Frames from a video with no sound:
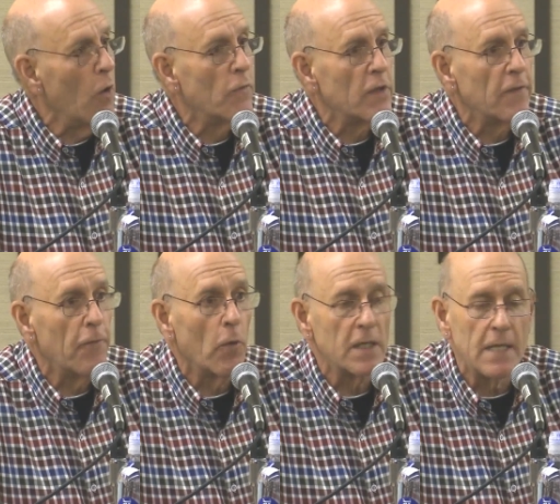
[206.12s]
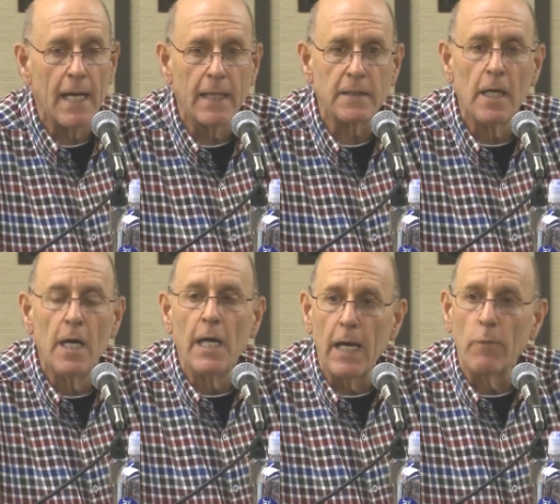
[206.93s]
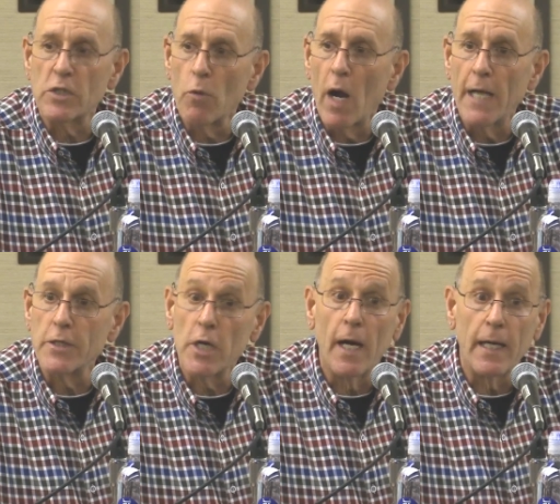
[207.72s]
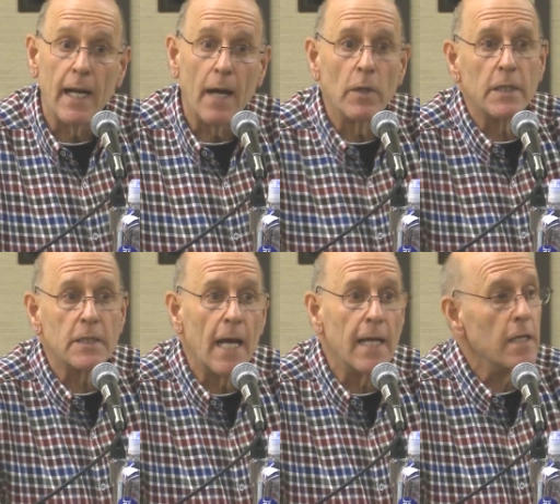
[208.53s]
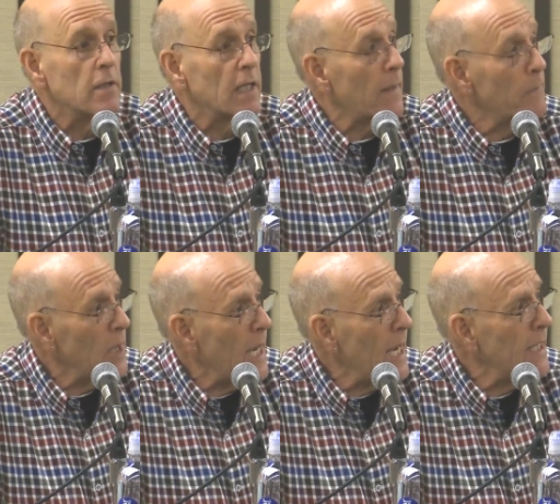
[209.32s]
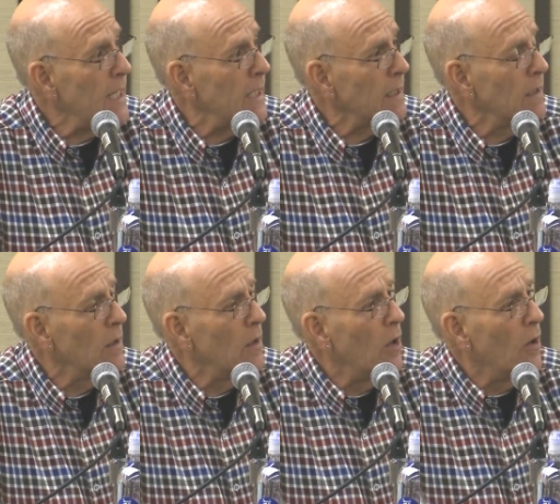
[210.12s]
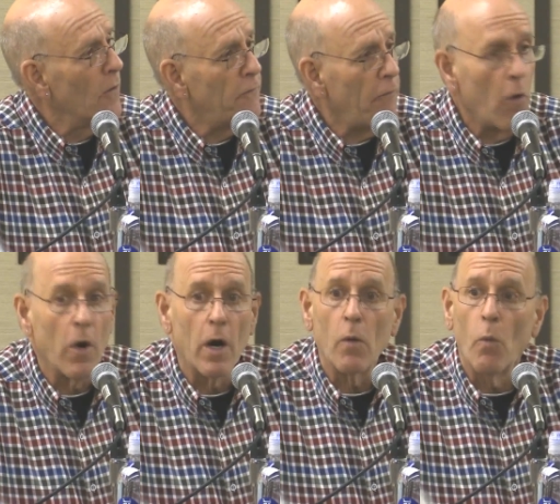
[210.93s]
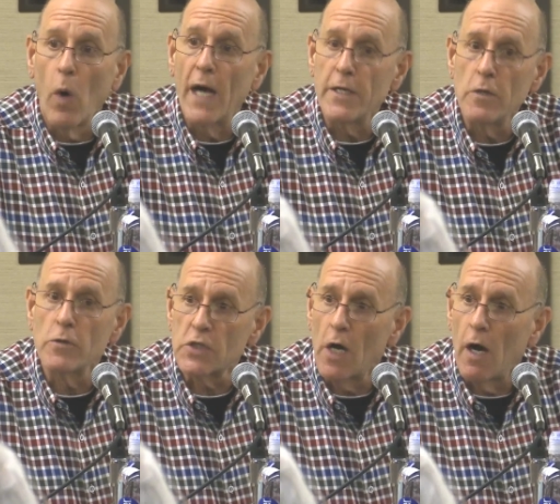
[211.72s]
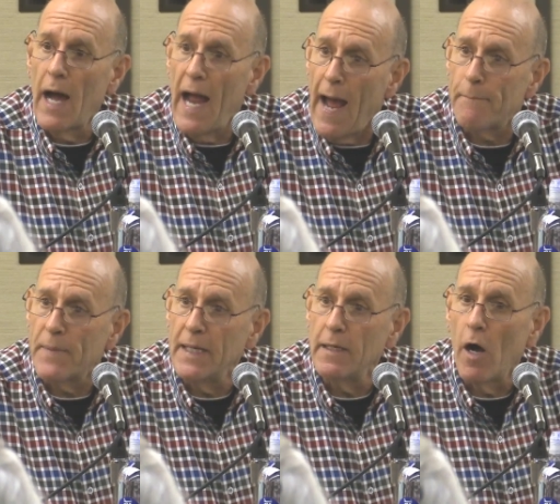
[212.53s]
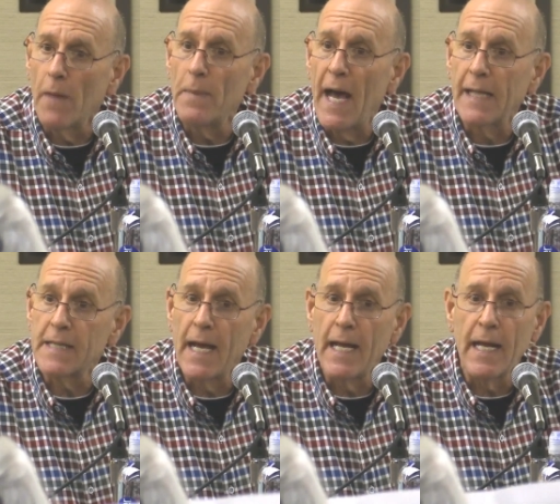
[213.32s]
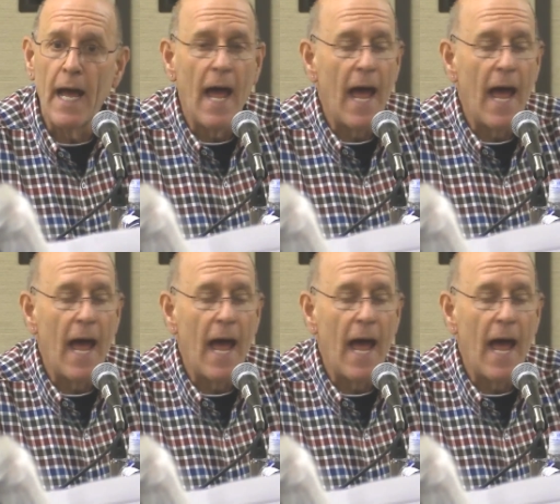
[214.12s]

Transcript: over the four days, it was Ron Judd. And I want to say to you that the planning for what you saw happen on that day